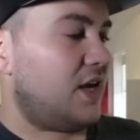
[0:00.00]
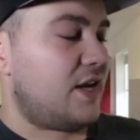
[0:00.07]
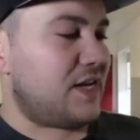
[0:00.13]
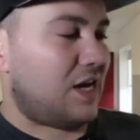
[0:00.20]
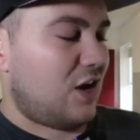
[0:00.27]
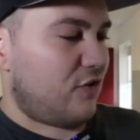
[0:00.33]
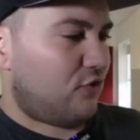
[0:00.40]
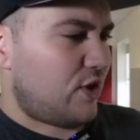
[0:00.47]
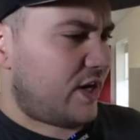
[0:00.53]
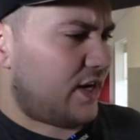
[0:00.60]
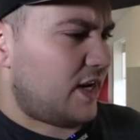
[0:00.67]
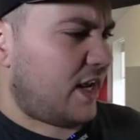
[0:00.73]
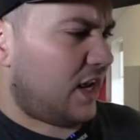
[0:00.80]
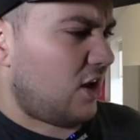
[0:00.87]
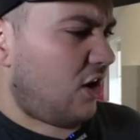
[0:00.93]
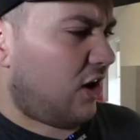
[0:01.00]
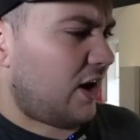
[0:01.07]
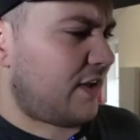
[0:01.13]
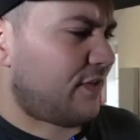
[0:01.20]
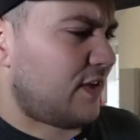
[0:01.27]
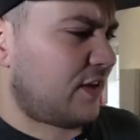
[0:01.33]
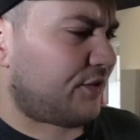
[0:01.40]
Now I've written here, I
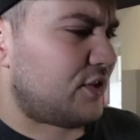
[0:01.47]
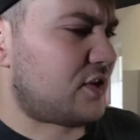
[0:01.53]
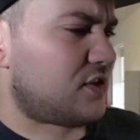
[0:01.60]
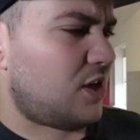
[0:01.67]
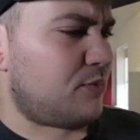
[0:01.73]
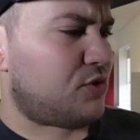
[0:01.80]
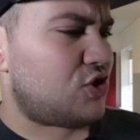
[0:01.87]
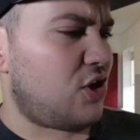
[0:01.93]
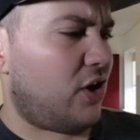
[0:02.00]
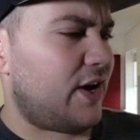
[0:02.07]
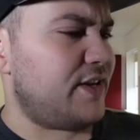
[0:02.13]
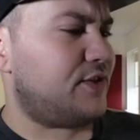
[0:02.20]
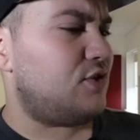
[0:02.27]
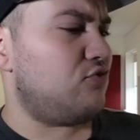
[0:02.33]
think this sub shines